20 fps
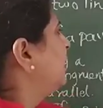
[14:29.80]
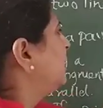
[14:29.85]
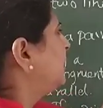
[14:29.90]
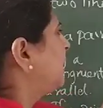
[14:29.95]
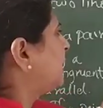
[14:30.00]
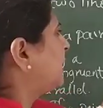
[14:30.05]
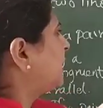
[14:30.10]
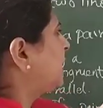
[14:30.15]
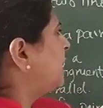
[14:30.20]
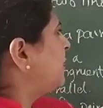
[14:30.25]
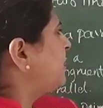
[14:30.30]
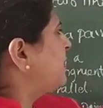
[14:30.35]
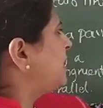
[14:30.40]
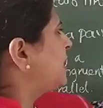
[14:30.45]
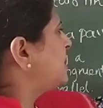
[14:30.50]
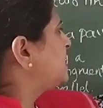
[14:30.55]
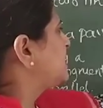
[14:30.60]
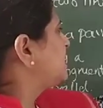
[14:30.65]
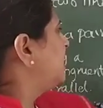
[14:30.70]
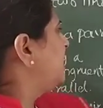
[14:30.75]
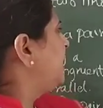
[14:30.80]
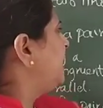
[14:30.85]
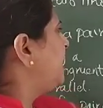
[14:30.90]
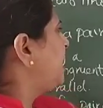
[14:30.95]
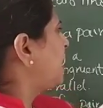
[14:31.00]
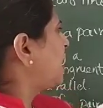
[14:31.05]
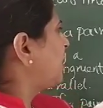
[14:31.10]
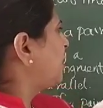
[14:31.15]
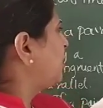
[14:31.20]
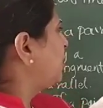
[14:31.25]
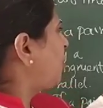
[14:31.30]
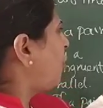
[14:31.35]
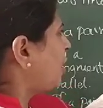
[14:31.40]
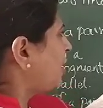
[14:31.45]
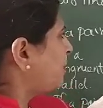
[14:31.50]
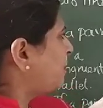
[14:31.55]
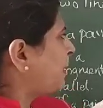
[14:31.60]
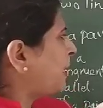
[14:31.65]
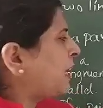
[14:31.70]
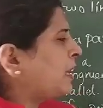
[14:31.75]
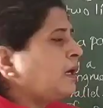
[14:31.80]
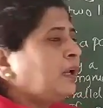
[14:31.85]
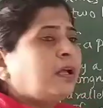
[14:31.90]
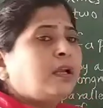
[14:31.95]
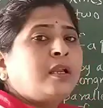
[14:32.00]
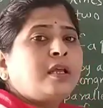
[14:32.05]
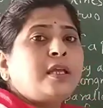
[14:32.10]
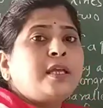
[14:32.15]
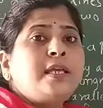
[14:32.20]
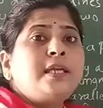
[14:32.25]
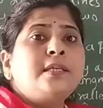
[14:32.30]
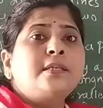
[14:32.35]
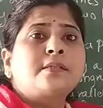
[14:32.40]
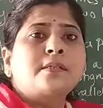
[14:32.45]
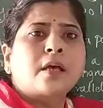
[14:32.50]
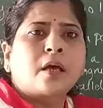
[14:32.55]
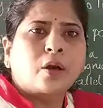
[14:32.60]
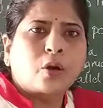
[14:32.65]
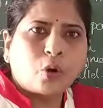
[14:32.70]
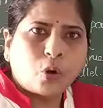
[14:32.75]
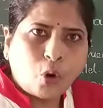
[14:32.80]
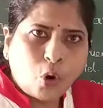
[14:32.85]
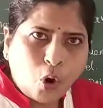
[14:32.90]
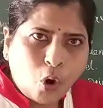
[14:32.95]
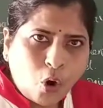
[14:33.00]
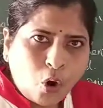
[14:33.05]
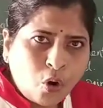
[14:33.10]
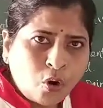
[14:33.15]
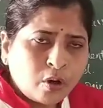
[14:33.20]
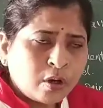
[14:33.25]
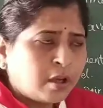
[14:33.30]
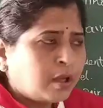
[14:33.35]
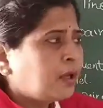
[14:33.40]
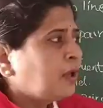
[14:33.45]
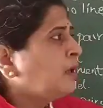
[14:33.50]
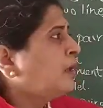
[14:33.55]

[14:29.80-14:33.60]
that AB and CD are not parallel is wrong.